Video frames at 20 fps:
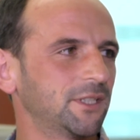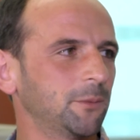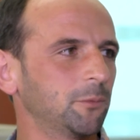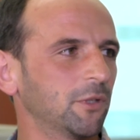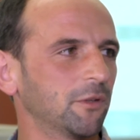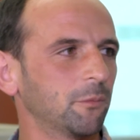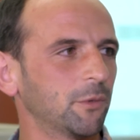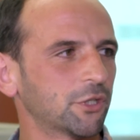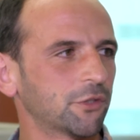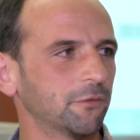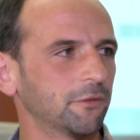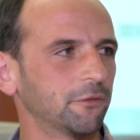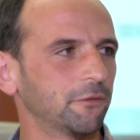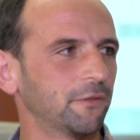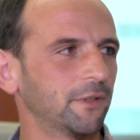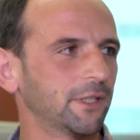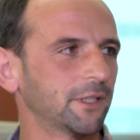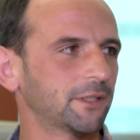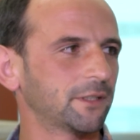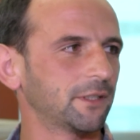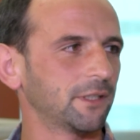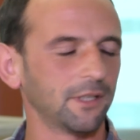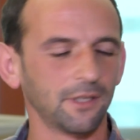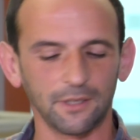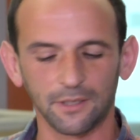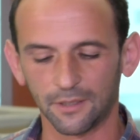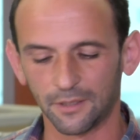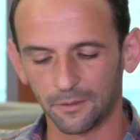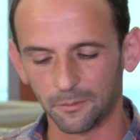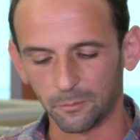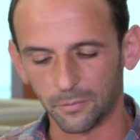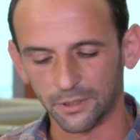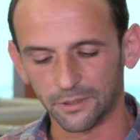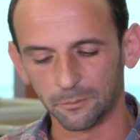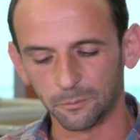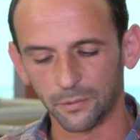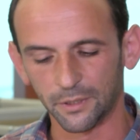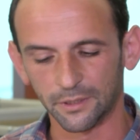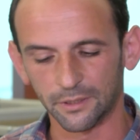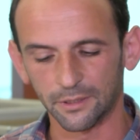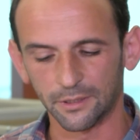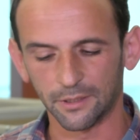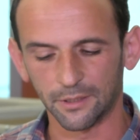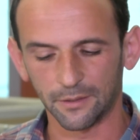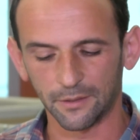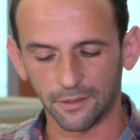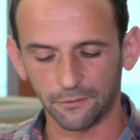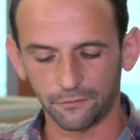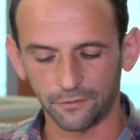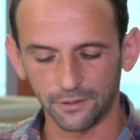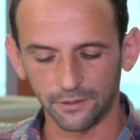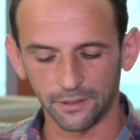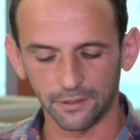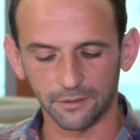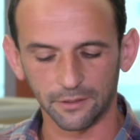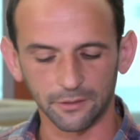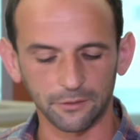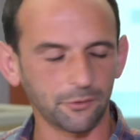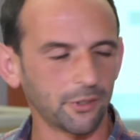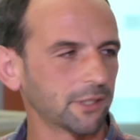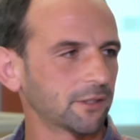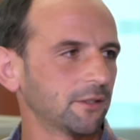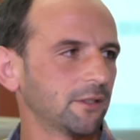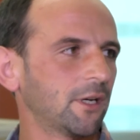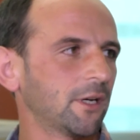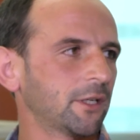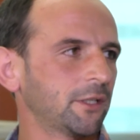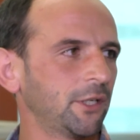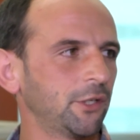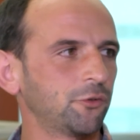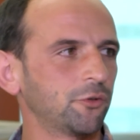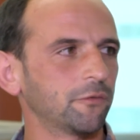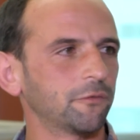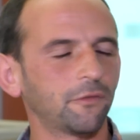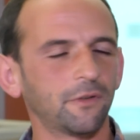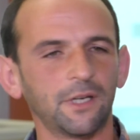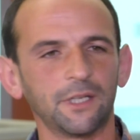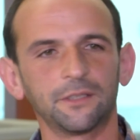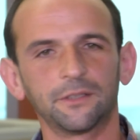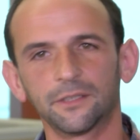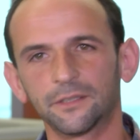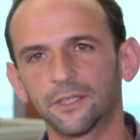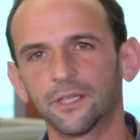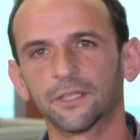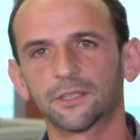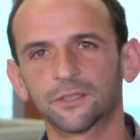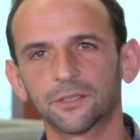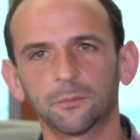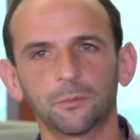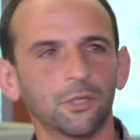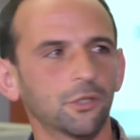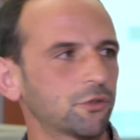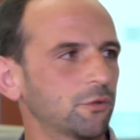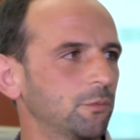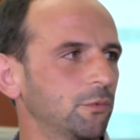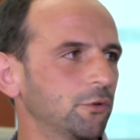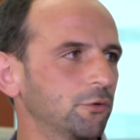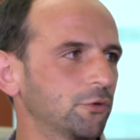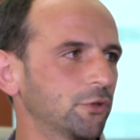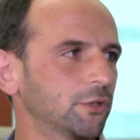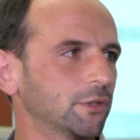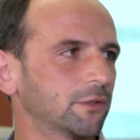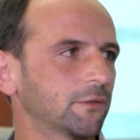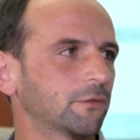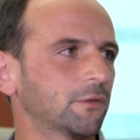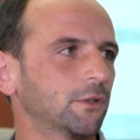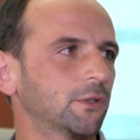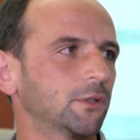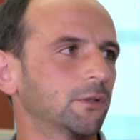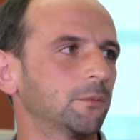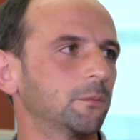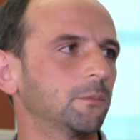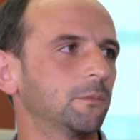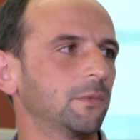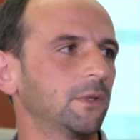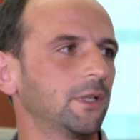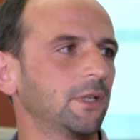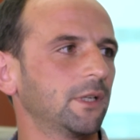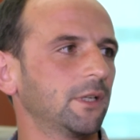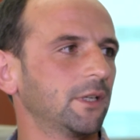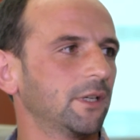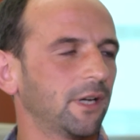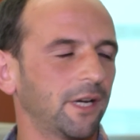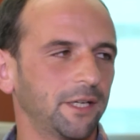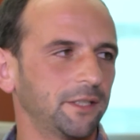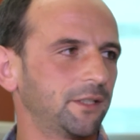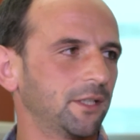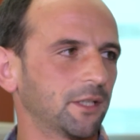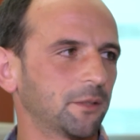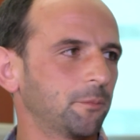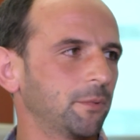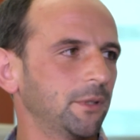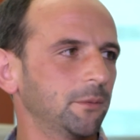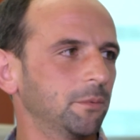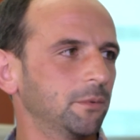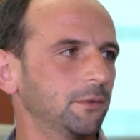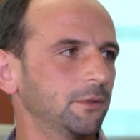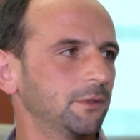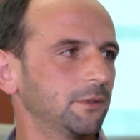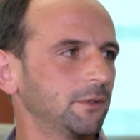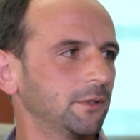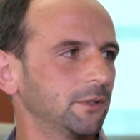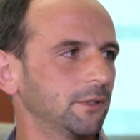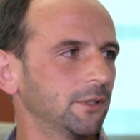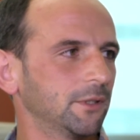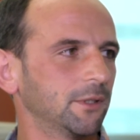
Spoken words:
seem to have much of an effect. But I feel like Greg Tanaka and Adrian Fine did get some contributions from high-tech people.